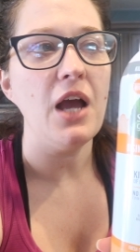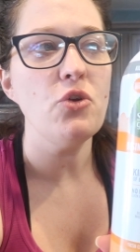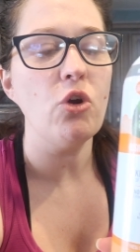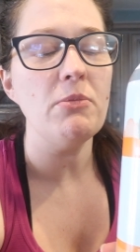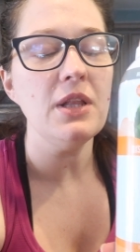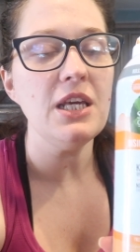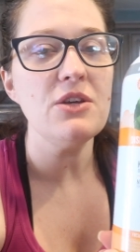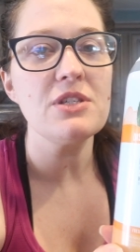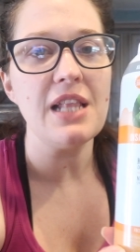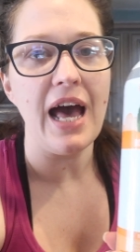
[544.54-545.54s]
I normally
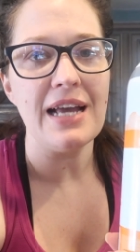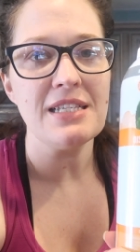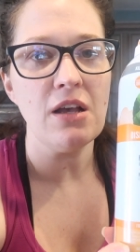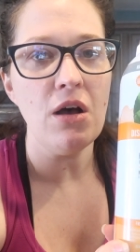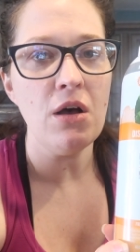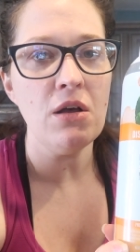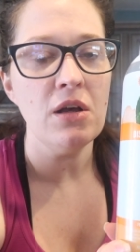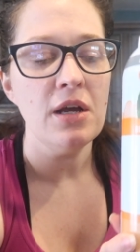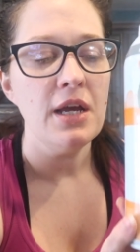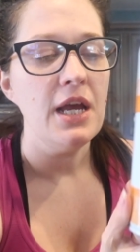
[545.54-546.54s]
use
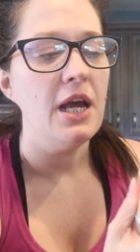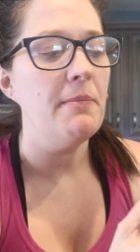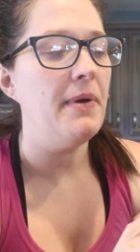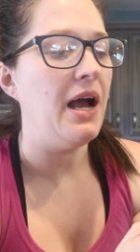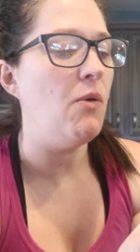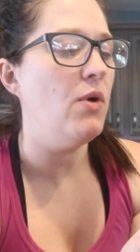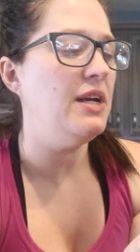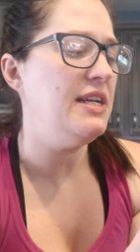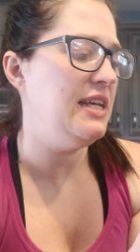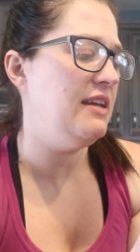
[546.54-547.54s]
Lysol, but I
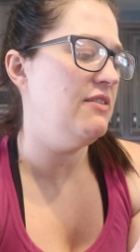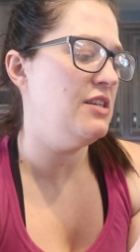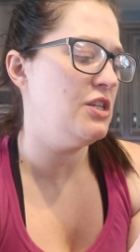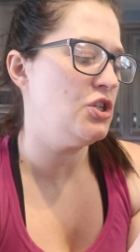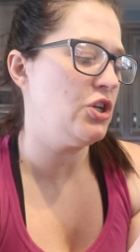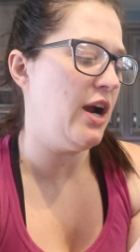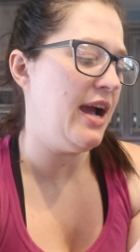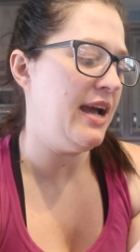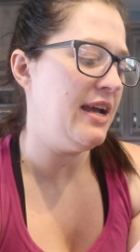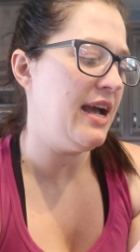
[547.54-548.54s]
wanted to give this a
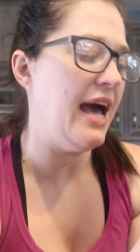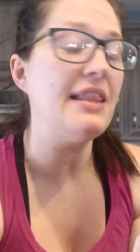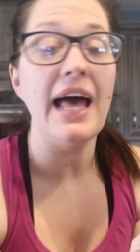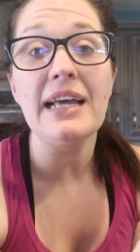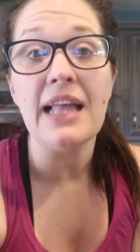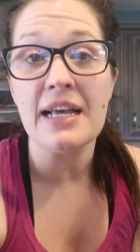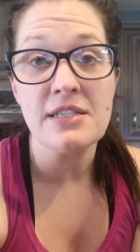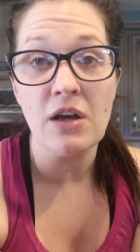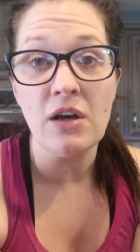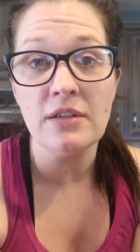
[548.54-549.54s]
try. I like
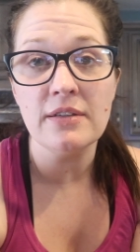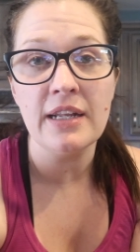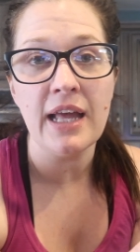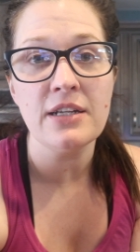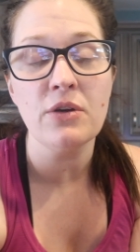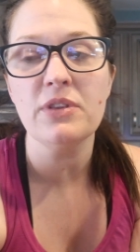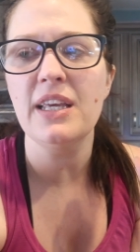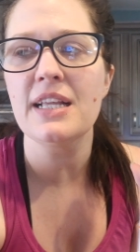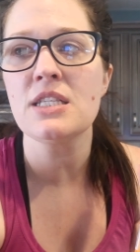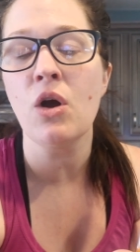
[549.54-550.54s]
Lysol and I don't
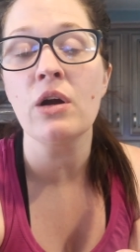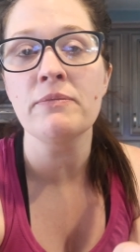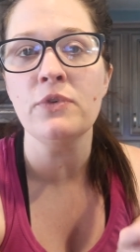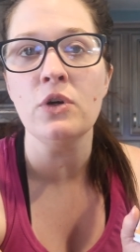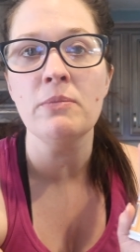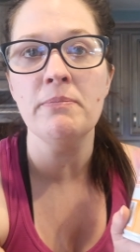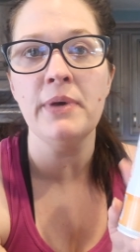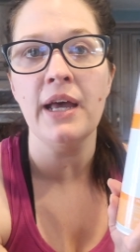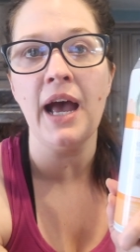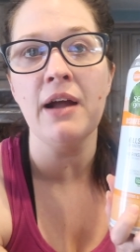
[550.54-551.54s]
think it's harmful,
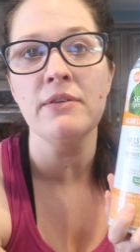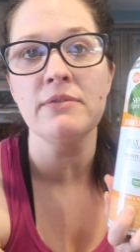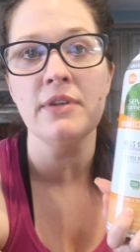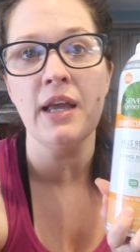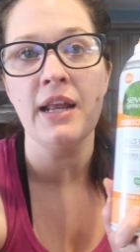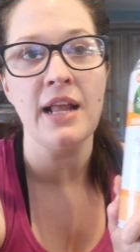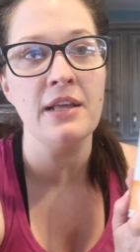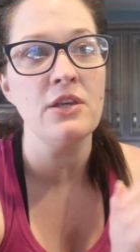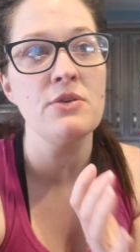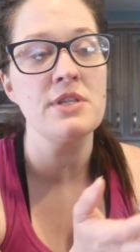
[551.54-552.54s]
but I, and
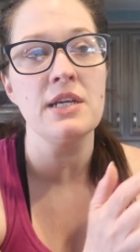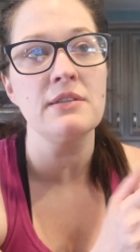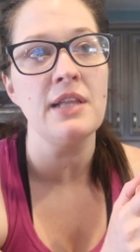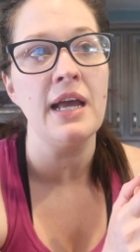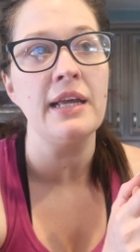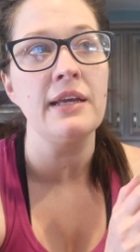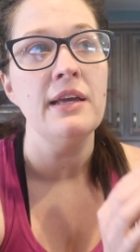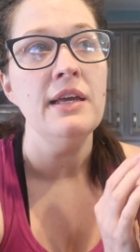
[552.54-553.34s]
I use it like,